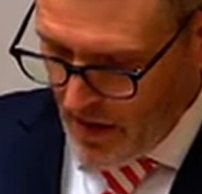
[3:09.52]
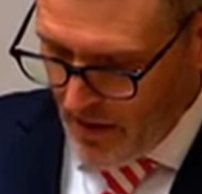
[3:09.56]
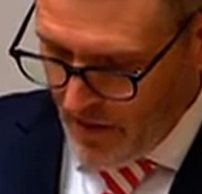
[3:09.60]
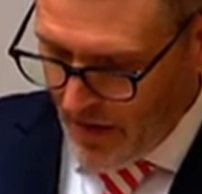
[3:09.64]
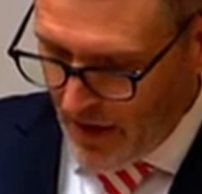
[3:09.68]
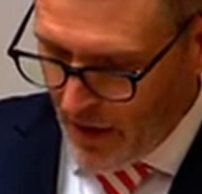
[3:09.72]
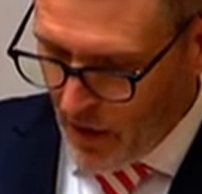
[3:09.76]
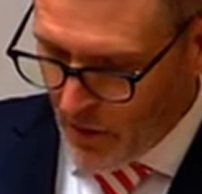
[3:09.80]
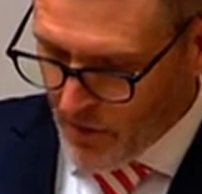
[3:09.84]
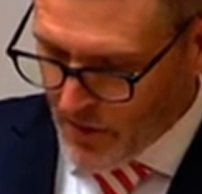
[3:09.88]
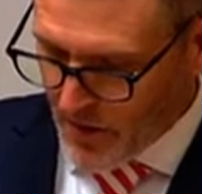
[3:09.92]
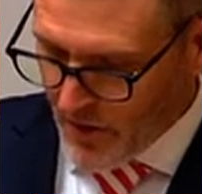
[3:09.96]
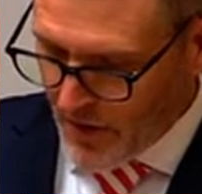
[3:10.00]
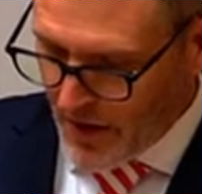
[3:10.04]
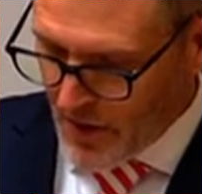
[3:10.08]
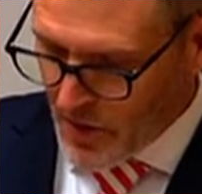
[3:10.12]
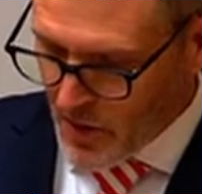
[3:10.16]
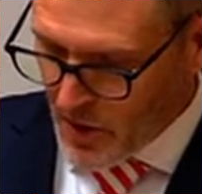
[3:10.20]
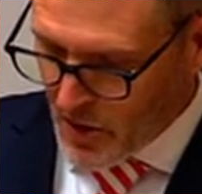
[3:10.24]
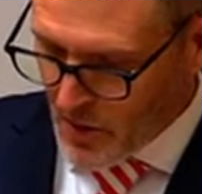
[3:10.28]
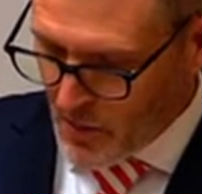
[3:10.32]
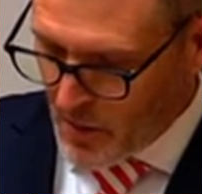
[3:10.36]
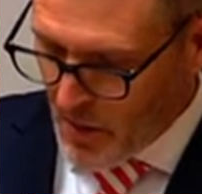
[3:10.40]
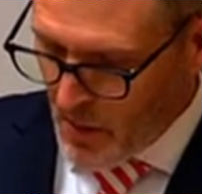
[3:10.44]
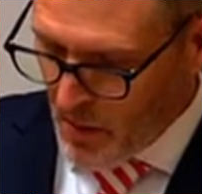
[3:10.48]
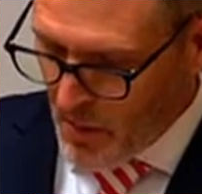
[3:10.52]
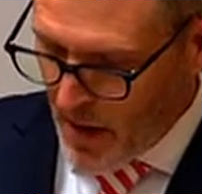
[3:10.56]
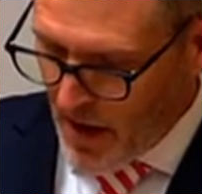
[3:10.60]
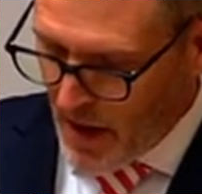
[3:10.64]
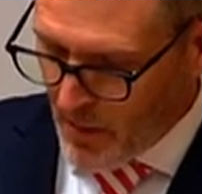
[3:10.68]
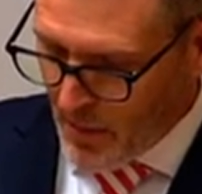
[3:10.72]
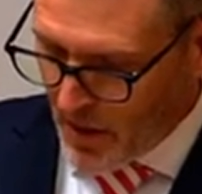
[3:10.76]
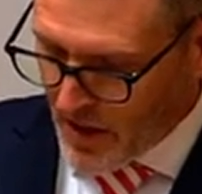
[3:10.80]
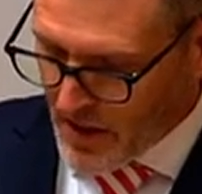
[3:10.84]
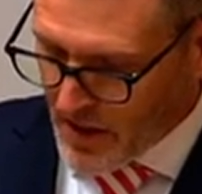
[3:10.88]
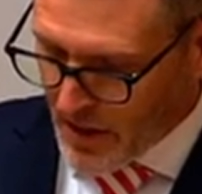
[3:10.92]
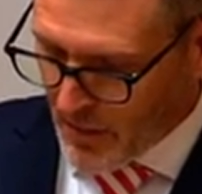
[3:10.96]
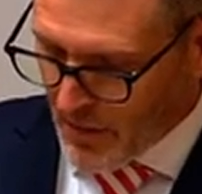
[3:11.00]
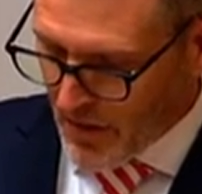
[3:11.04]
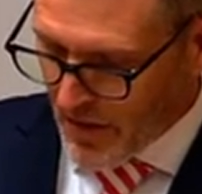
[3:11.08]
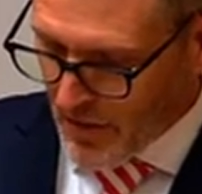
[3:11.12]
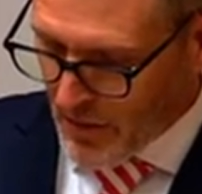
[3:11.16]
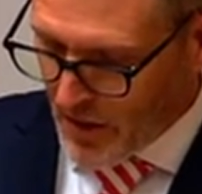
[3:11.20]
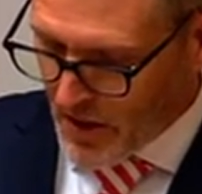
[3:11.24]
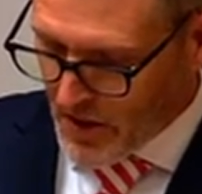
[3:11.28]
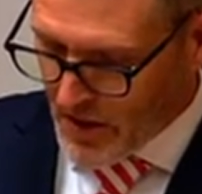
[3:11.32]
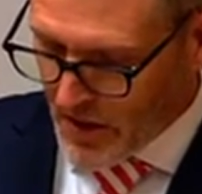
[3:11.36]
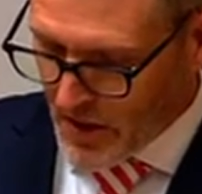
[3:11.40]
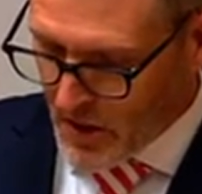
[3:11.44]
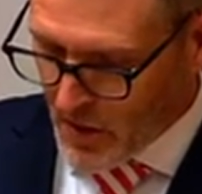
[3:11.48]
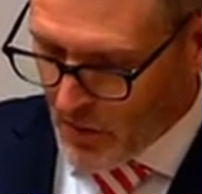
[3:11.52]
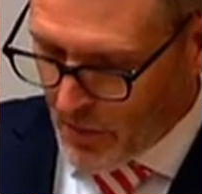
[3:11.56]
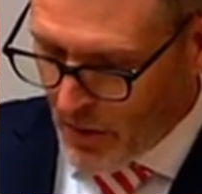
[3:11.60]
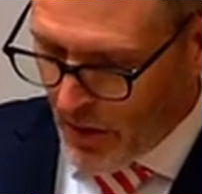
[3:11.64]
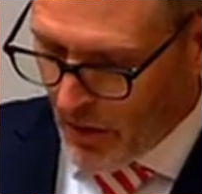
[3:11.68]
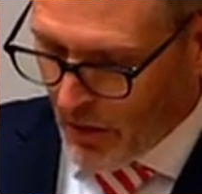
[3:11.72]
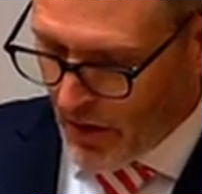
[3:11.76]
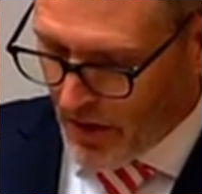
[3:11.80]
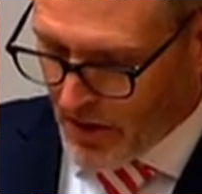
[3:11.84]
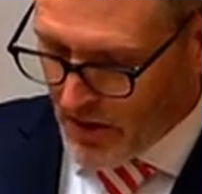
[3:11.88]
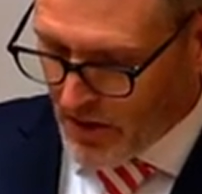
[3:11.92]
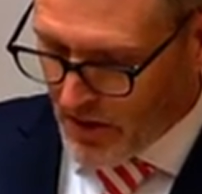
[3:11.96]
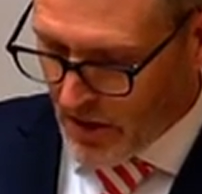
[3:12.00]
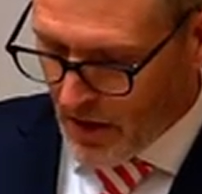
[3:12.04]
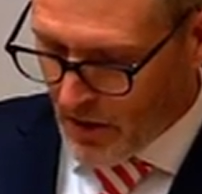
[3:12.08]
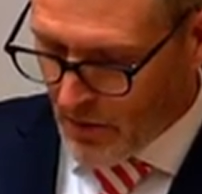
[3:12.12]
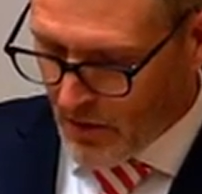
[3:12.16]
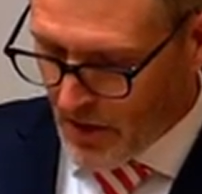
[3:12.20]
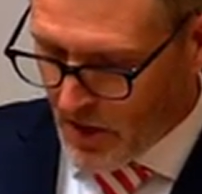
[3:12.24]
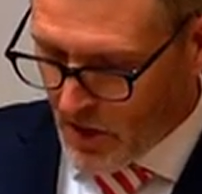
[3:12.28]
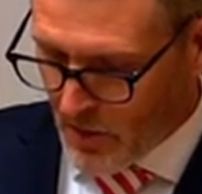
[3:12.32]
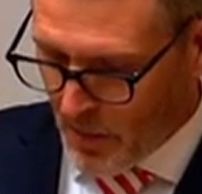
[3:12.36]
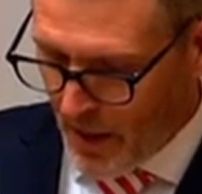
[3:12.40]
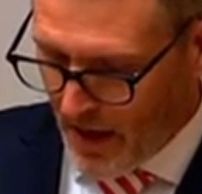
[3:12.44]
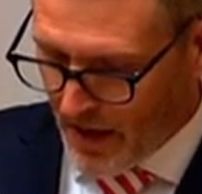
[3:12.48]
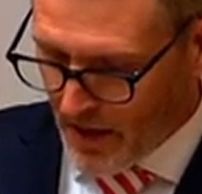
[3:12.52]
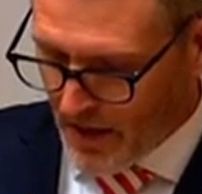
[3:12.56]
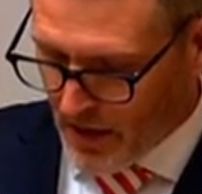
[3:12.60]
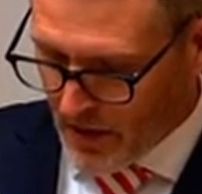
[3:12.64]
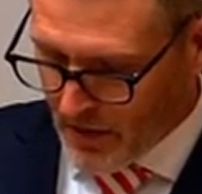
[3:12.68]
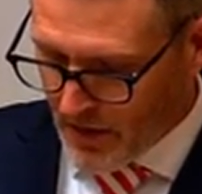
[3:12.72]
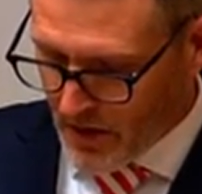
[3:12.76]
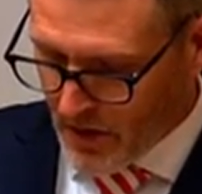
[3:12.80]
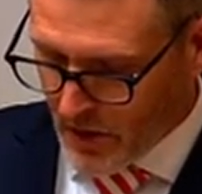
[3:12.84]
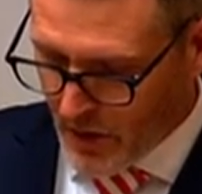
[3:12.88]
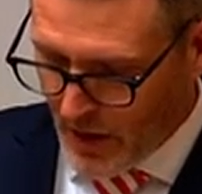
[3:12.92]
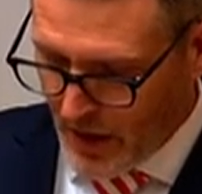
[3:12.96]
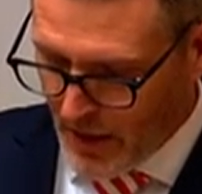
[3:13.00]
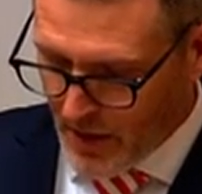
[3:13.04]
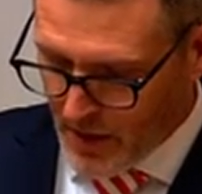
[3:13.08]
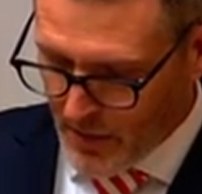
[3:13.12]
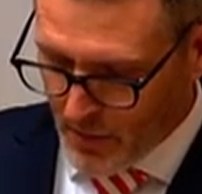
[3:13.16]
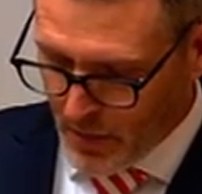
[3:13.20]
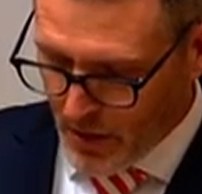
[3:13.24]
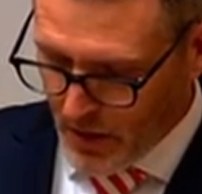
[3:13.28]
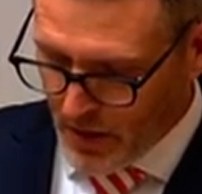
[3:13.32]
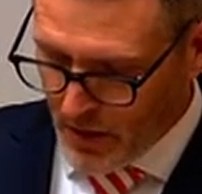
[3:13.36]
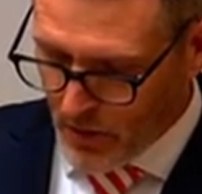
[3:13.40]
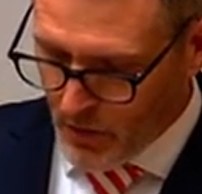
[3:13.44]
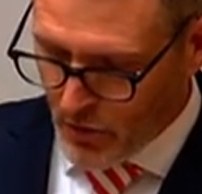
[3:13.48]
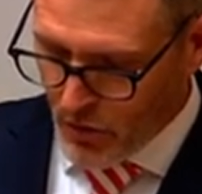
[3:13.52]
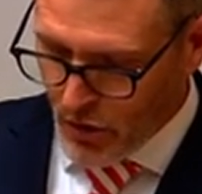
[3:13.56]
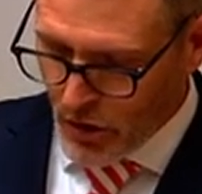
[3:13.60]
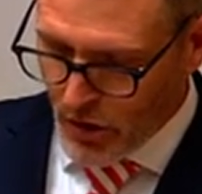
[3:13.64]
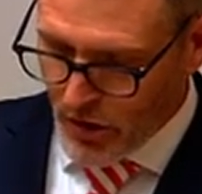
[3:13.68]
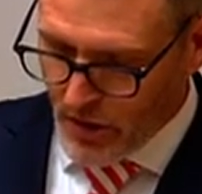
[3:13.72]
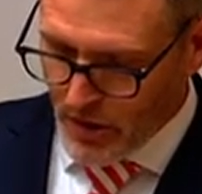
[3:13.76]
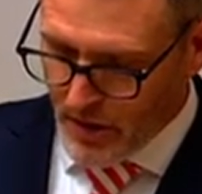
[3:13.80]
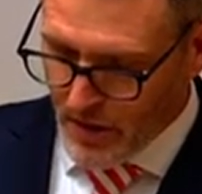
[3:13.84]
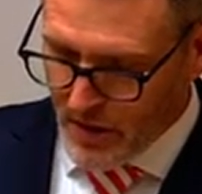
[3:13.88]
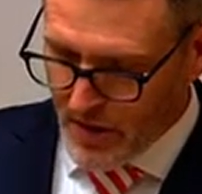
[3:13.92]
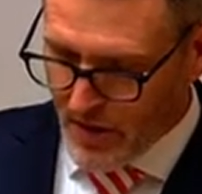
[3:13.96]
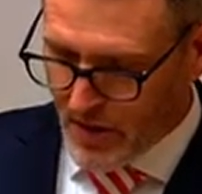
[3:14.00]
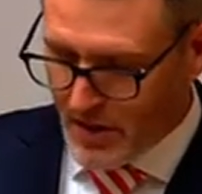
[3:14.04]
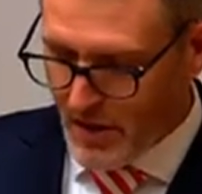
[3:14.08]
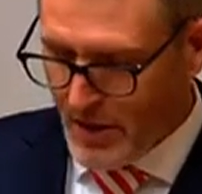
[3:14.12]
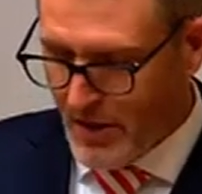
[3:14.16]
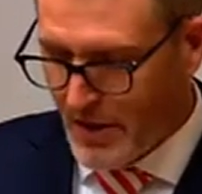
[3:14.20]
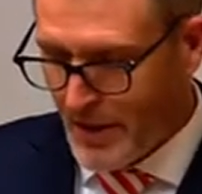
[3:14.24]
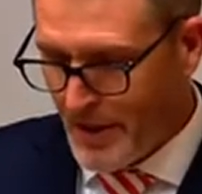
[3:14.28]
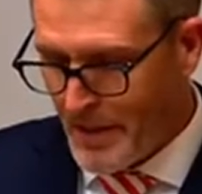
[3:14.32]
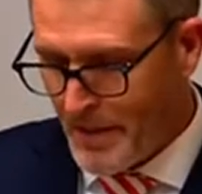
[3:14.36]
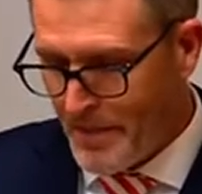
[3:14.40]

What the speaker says: That observation has been made by some of the most experienced and respected of Australia's political journalists,